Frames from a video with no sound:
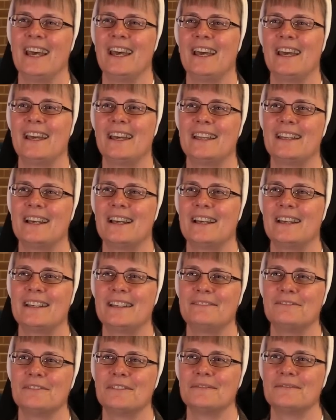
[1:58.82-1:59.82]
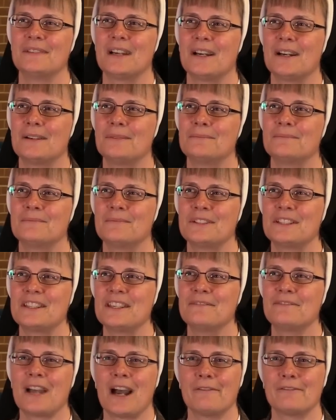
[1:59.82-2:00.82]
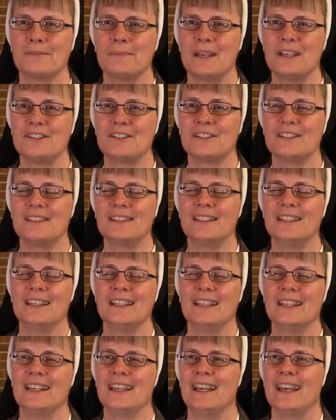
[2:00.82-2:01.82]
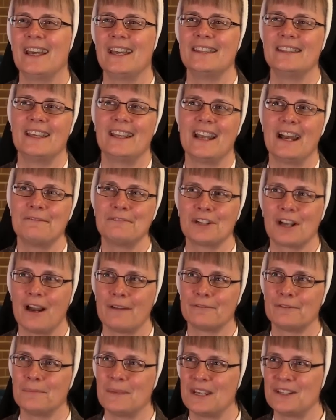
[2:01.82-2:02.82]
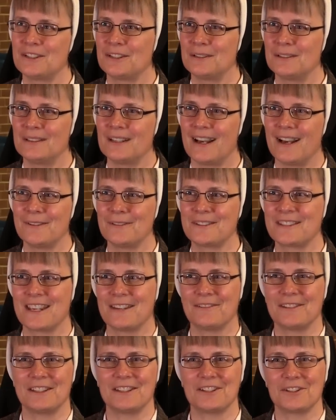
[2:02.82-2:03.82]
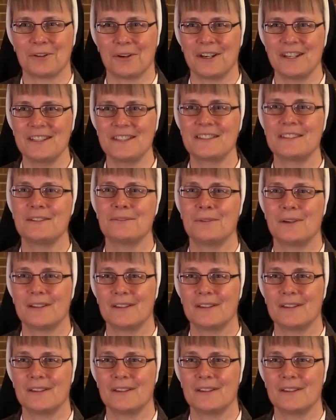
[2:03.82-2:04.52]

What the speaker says: and I received confirmation. And then after confirmation, I was given the choice to